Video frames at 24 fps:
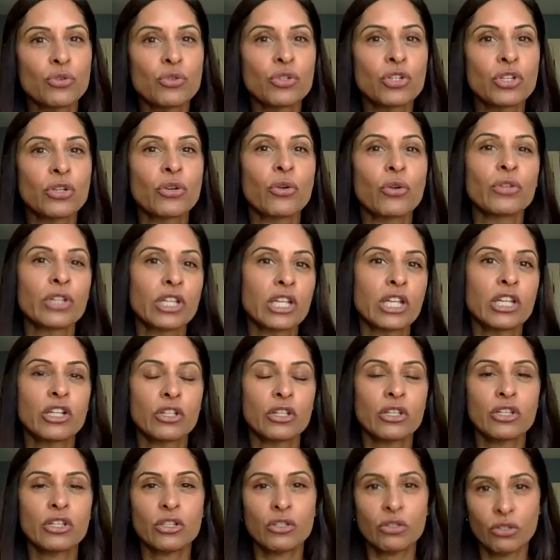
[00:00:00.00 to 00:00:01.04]
usually you're only going
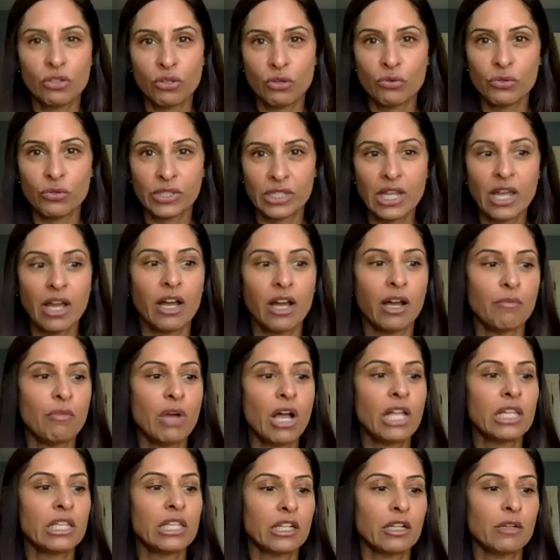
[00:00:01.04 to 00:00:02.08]
to lose
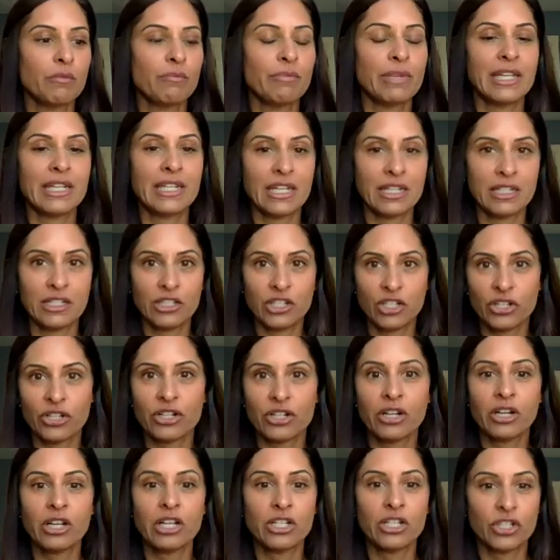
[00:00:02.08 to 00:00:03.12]
a little bit into
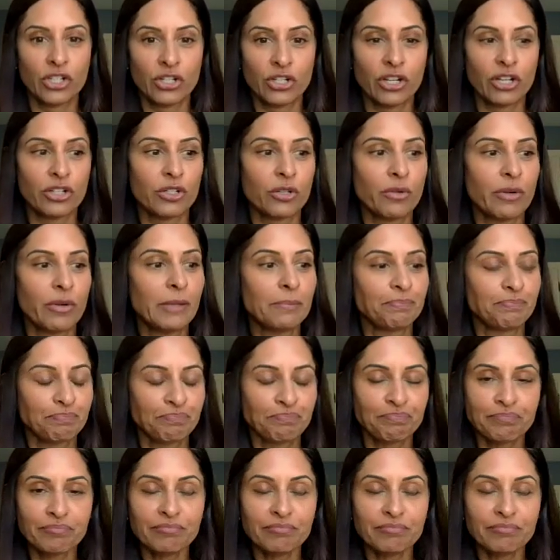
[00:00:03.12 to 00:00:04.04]
your underwear.